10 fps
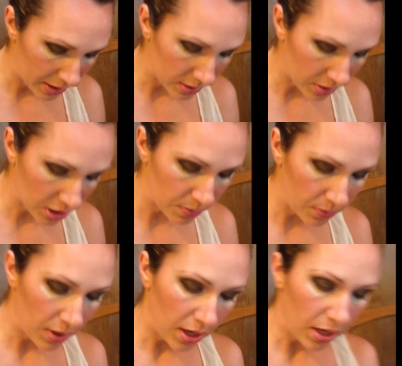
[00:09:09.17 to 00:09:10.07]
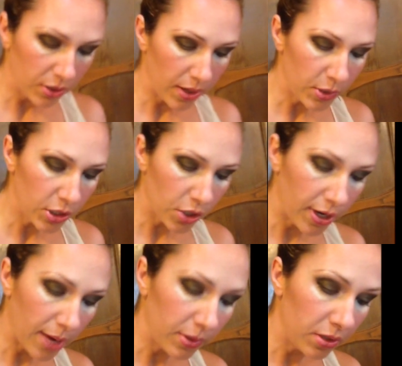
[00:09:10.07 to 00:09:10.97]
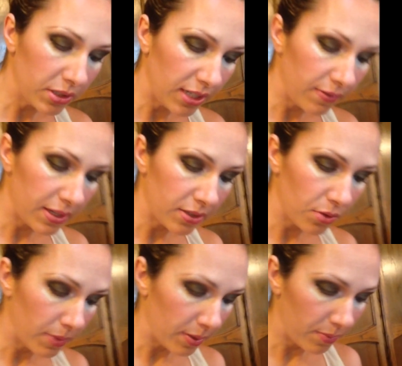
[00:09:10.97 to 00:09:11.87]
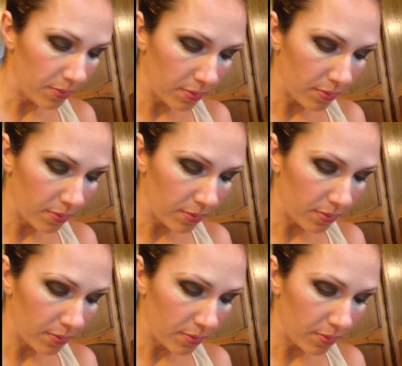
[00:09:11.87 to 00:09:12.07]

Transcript: So I'm just going to grab a little Devious with my